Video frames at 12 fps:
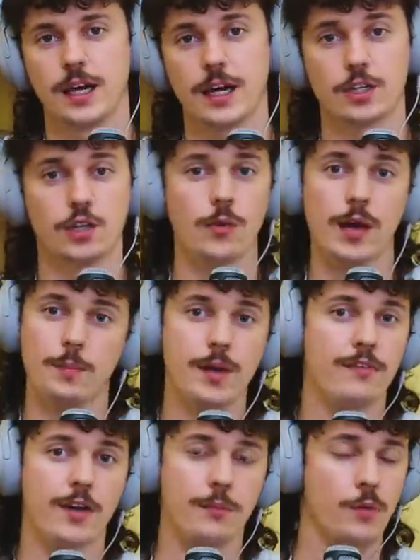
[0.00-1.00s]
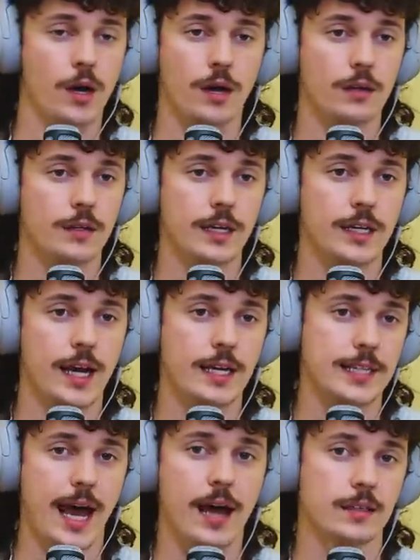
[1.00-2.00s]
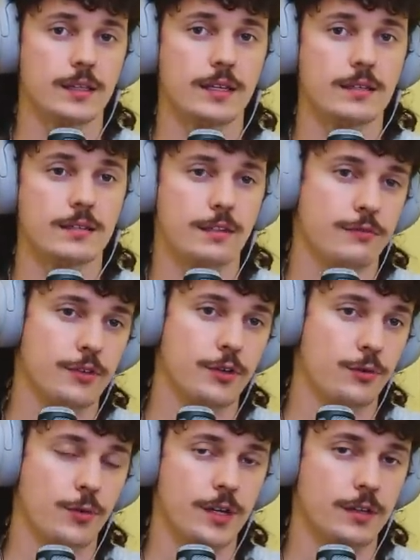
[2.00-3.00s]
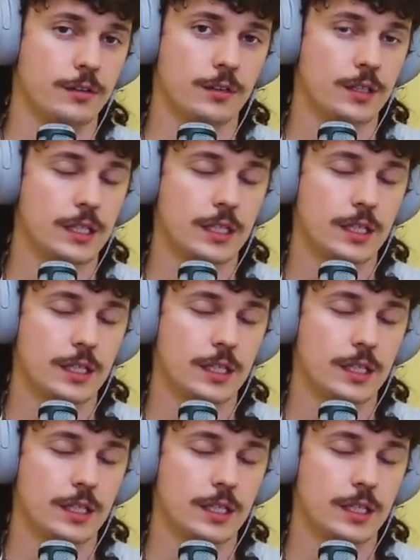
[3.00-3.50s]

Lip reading: And correct me if I'm wrong, any Italians, if you're real,